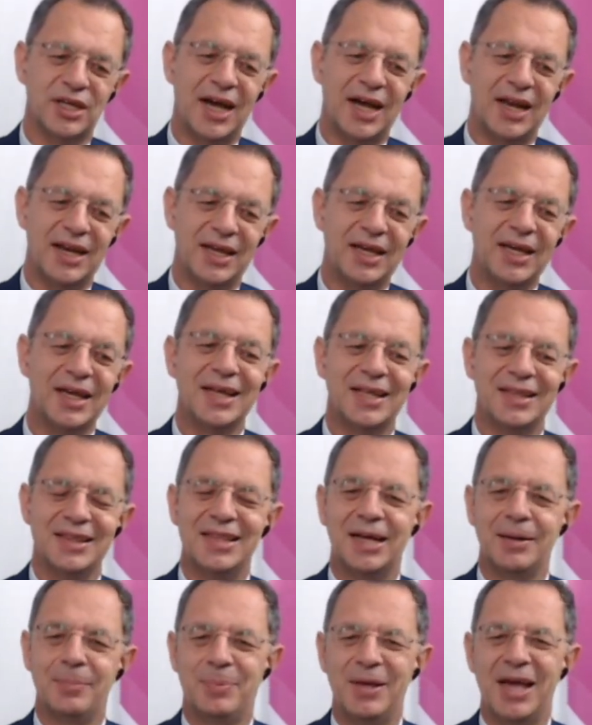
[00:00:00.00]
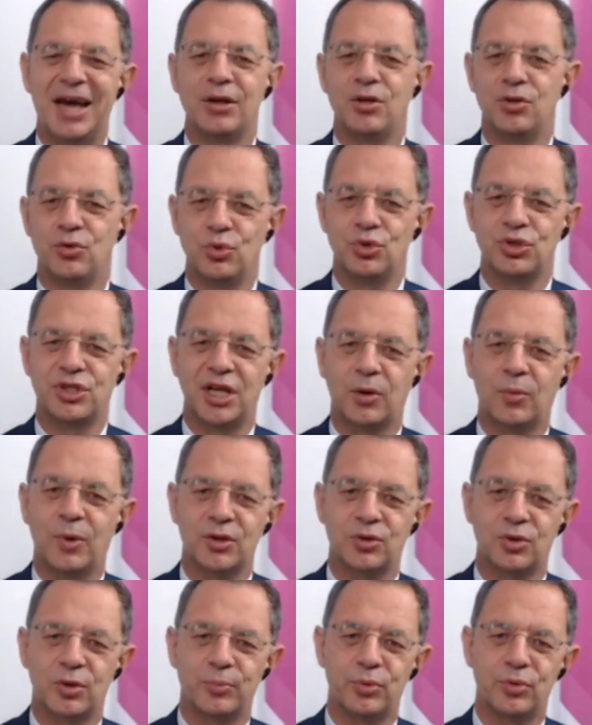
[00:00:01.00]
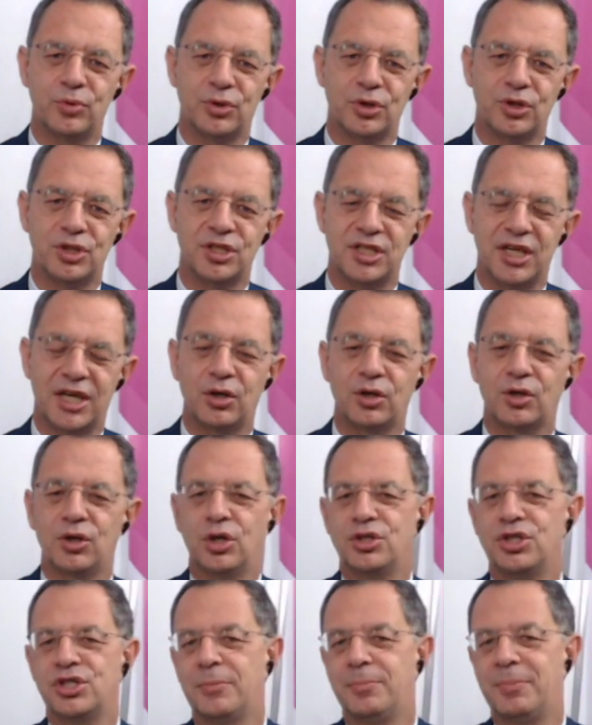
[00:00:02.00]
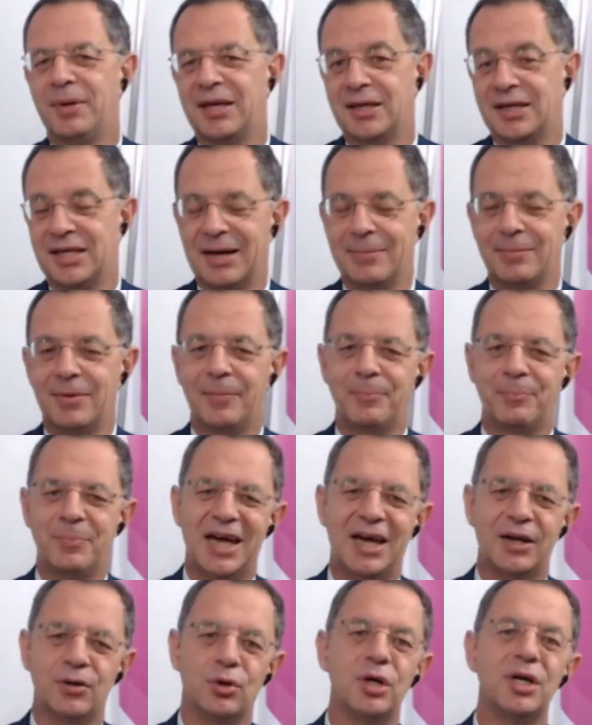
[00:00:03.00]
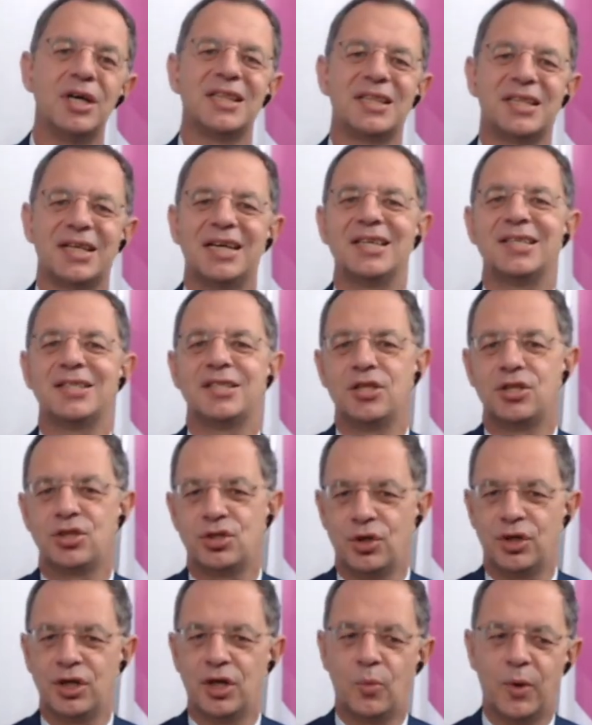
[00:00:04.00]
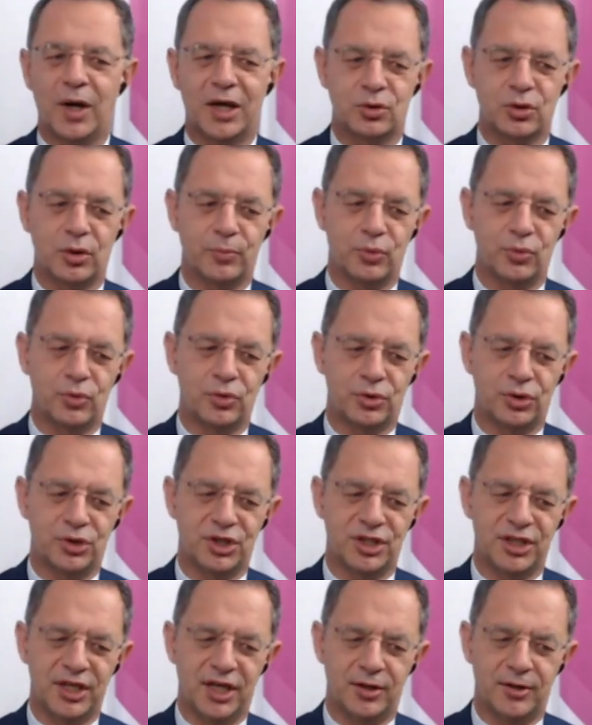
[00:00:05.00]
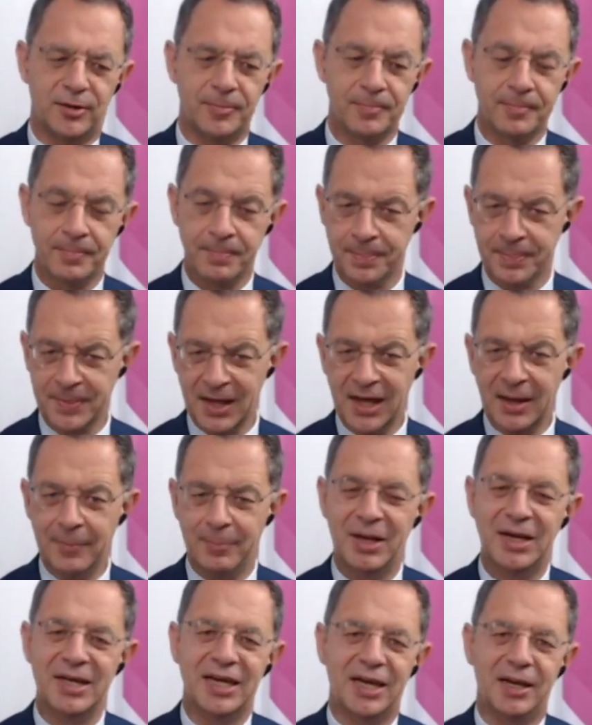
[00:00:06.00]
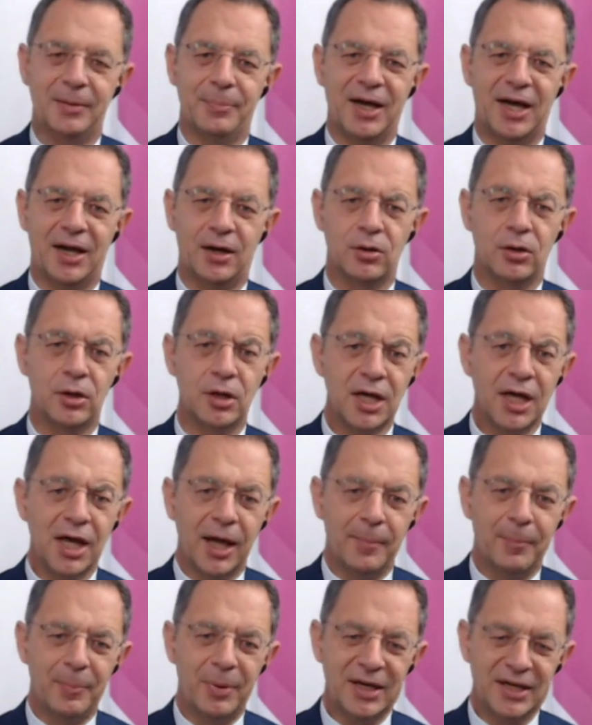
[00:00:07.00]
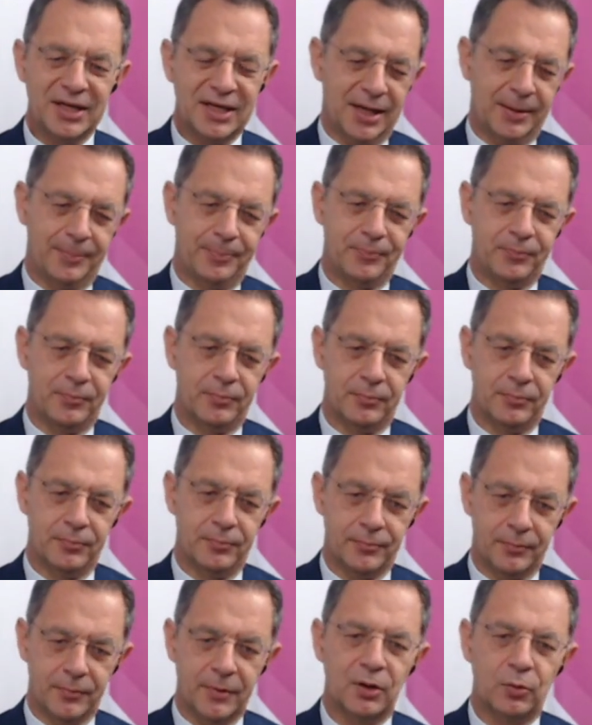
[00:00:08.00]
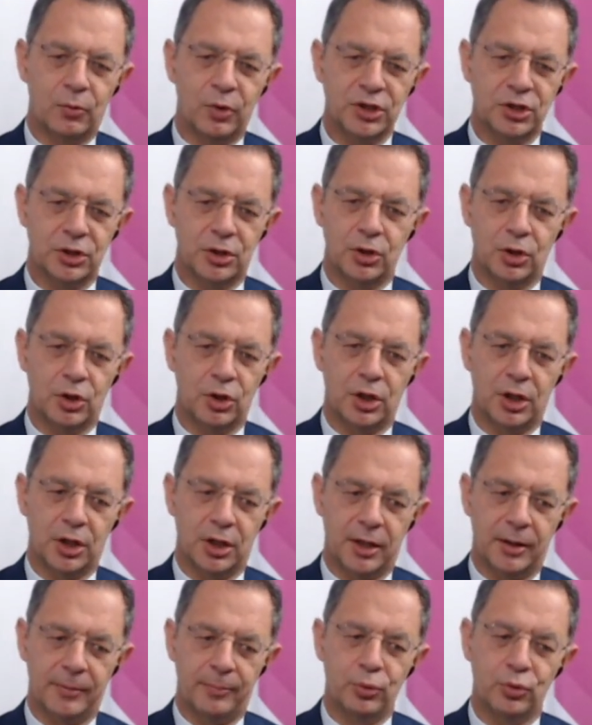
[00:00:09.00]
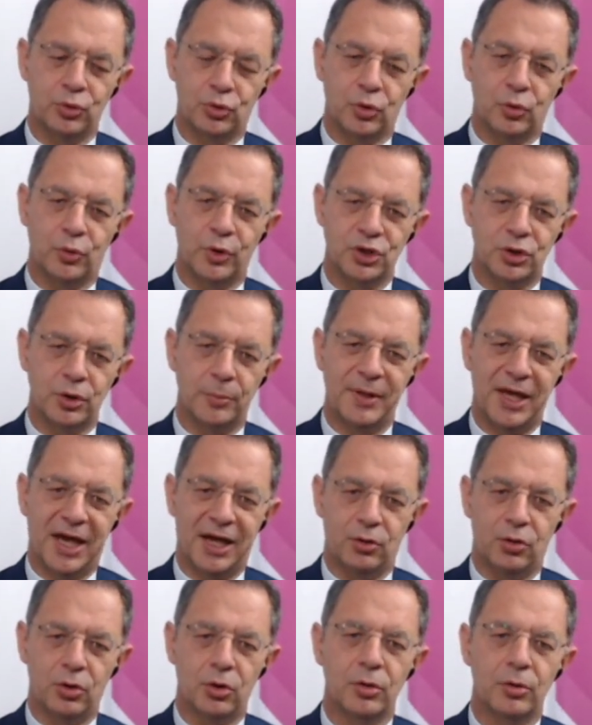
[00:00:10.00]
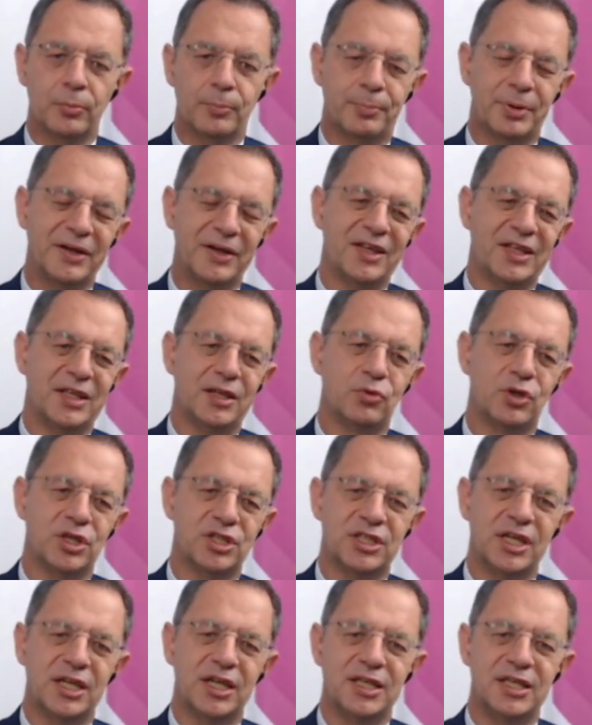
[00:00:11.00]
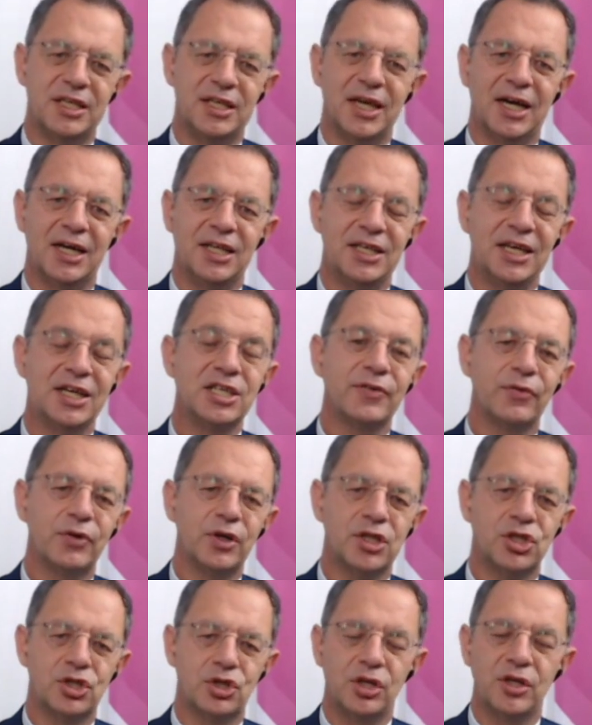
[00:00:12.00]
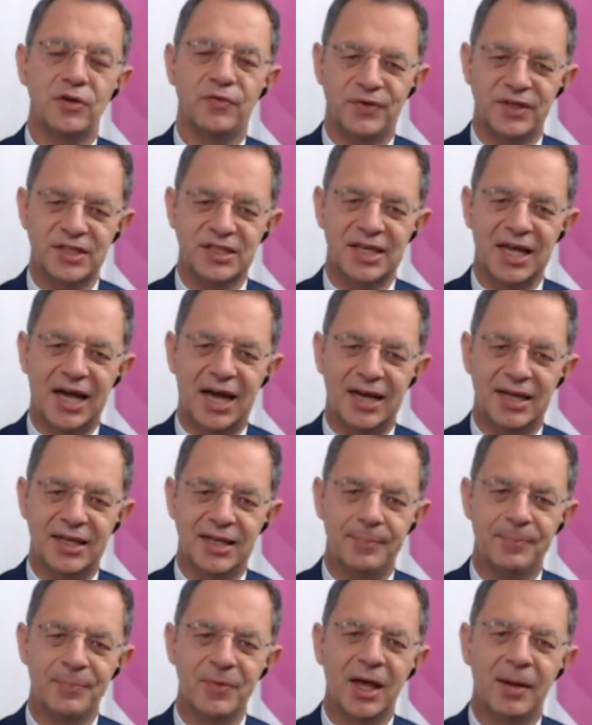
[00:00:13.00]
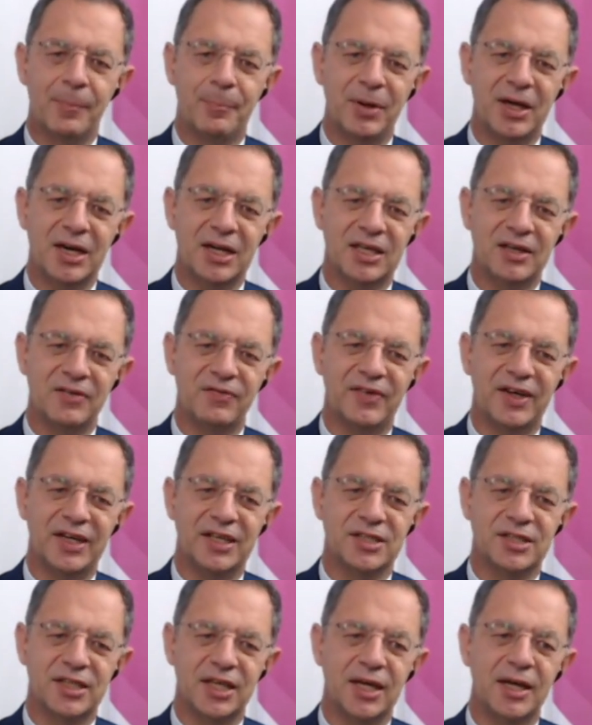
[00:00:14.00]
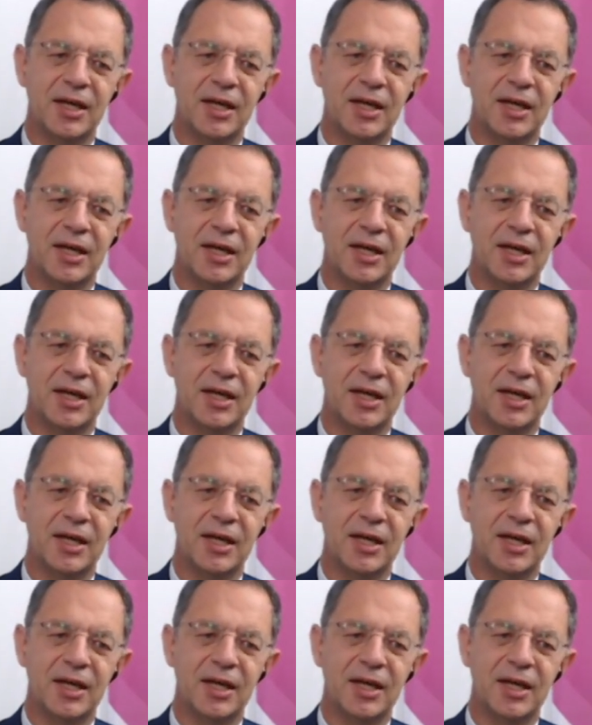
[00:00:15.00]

and this was implemented by the Transition 4.0 plan. But why am I talking about this? Because this 4.0 plan implies many subsidies and